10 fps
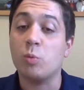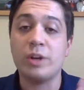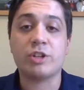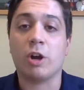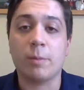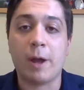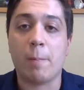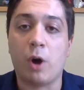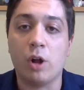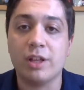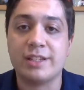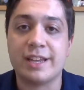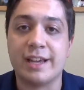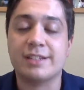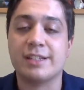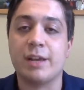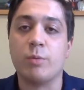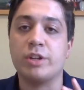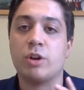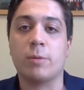We talk about politics
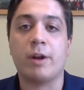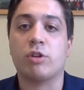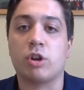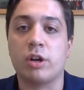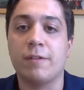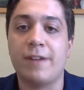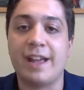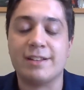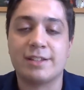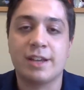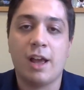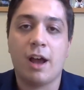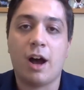and we talk about current events,